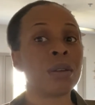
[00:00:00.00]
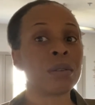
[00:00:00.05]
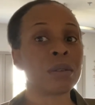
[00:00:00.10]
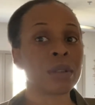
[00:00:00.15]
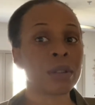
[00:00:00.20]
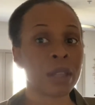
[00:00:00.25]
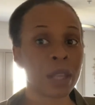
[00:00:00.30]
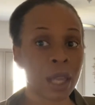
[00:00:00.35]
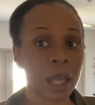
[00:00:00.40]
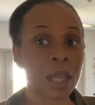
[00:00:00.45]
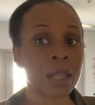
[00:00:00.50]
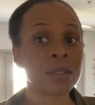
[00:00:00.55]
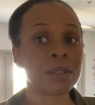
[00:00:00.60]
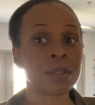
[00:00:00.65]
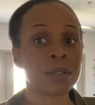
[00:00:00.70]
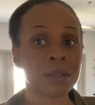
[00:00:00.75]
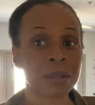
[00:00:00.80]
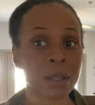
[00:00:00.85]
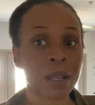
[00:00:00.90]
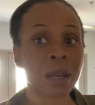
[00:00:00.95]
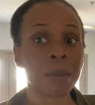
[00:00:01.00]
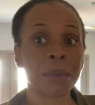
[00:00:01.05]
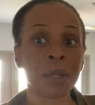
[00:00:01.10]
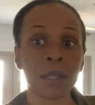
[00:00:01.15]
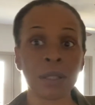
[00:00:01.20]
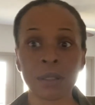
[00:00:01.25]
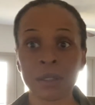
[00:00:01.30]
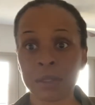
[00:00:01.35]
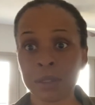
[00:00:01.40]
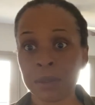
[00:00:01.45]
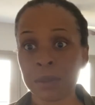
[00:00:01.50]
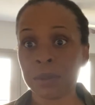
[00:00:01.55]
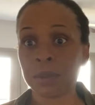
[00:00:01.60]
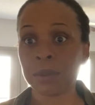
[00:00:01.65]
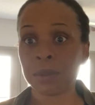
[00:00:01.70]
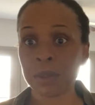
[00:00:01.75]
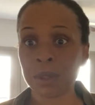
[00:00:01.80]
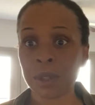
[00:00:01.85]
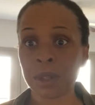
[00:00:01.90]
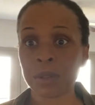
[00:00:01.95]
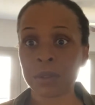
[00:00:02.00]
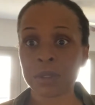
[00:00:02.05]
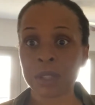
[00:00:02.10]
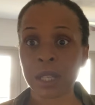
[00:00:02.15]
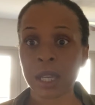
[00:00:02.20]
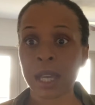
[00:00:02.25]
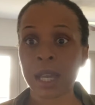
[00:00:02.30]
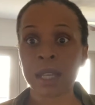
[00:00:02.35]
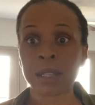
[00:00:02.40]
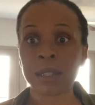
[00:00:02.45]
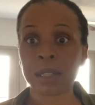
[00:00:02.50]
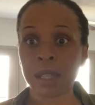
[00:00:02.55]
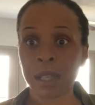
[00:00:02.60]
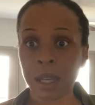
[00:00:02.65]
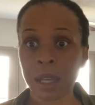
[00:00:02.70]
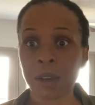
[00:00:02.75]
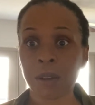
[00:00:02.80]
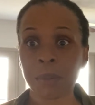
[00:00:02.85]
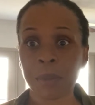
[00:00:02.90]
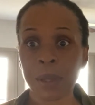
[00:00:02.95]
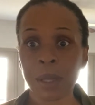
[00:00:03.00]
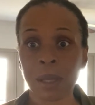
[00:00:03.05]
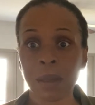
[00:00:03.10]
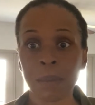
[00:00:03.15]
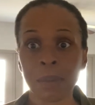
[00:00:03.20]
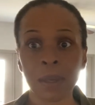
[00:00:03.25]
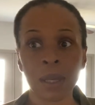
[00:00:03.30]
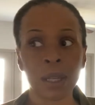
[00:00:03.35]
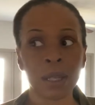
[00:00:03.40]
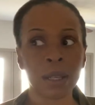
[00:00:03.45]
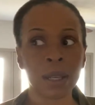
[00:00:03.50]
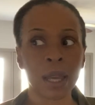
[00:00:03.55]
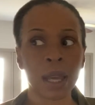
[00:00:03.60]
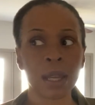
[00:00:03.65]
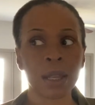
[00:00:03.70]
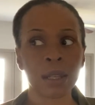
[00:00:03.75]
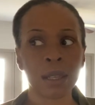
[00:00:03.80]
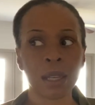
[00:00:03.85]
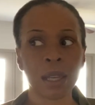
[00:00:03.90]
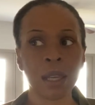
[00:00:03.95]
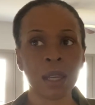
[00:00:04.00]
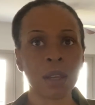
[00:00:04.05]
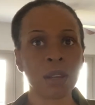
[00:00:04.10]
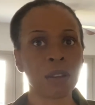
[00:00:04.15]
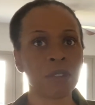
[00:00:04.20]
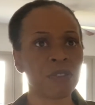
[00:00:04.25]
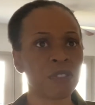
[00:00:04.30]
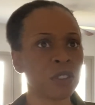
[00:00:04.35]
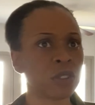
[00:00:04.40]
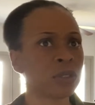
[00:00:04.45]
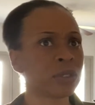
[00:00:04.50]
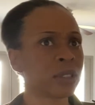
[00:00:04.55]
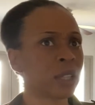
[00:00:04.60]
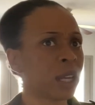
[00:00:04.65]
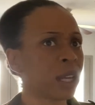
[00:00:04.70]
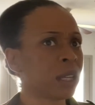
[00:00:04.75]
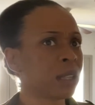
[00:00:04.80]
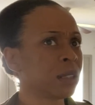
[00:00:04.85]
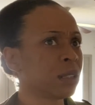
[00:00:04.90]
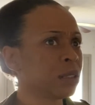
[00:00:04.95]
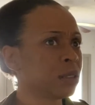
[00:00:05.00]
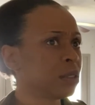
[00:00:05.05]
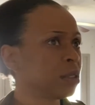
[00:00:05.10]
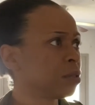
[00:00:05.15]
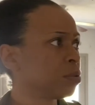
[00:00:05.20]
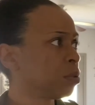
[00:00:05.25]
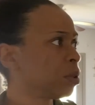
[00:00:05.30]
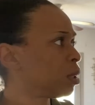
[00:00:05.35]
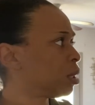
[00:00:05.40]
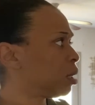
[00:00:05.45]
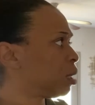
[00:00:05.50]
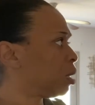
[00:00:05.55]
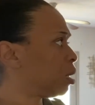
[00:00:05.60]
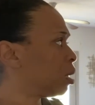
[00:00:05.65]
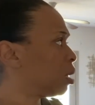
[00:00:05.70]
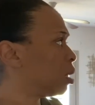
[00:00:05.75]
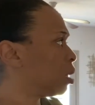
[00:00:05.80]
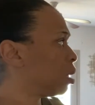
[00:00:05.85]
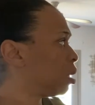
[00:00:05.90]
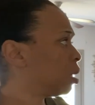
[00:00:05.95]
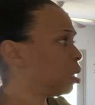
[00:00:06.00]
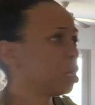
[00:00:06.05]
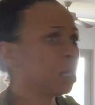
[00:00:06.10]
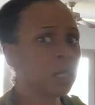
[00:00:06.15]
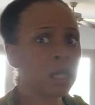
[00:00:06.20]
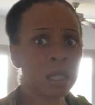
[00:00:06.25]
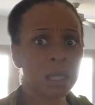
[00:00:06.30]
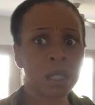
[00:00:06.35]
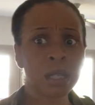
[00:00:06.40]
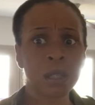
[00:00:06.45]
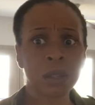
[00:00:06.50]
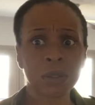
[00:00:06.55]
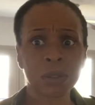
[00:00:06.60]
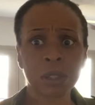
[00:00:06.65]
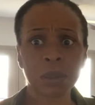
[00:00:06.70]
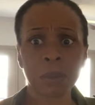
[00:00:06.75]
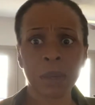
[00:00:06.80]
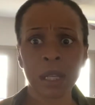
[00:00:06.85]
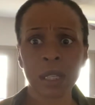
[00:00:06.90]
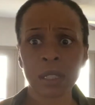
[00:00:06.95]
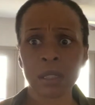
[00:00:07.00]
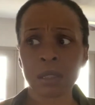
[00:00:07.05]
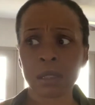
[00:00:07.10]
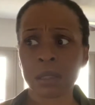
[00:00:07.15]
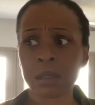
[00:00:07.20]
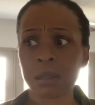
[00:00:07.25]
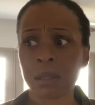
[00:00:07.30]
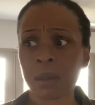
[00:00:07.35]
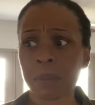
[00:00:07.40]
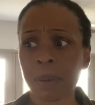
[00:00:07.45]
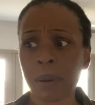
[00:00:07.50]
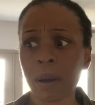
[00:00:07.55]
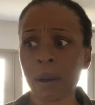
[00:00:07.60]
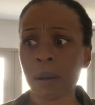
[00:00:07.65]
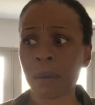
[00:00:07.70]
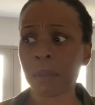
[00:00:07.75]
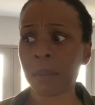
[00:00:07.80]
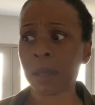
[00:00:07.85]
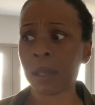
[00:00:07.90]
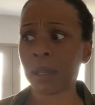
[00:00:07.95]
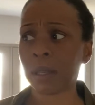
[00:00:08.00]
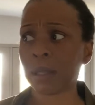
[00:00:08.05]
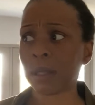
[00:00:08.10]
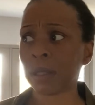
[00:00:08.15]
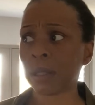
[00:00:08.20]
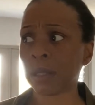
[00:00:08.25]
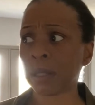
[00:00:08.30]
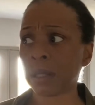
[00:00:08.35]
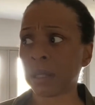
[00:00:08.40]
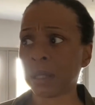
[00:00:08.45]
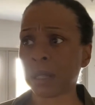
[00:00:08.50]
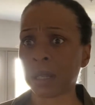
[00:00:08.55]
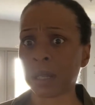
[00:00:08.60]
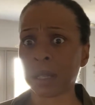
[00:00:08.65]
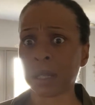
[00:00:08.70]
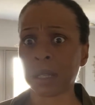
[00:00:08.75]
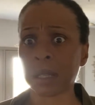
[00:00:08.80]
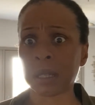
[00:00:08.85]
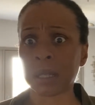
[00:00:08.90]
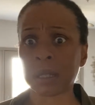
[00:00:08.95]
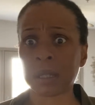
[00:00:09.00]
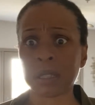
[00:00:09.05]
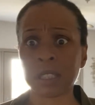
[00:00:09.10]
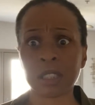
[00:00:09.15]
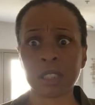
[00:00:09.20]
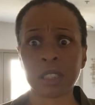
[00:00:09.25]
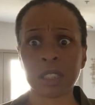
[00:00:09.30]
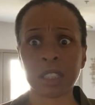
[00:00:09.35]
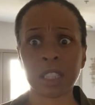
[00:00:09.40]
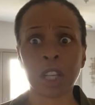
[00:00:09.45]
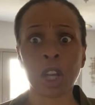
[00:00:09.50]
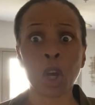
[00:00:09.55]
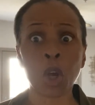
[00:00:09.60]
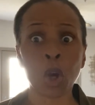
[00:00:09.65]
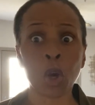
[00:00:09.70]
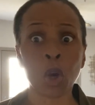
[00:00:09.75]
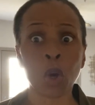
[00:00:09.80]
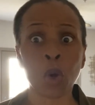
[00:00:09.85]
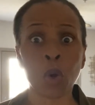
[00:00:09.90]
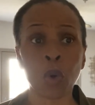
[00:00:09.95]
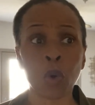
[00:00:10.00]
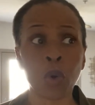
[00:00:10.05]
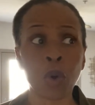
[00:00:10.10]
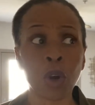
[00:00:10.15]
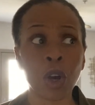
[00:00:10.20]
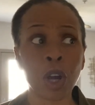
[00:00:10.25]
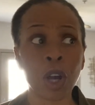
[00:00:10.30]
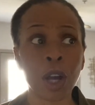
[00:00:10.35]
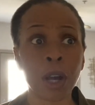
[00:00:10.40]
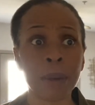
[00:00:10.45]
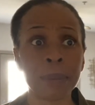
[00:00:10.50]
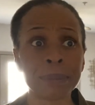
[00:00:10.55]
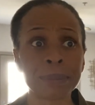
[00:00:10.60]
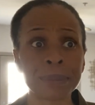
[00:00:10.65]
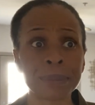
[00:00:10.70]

guests coming to, you know, stay at the Airbnb. Not here, feels like this is really, you know, somebody's apartment. Like, so, um,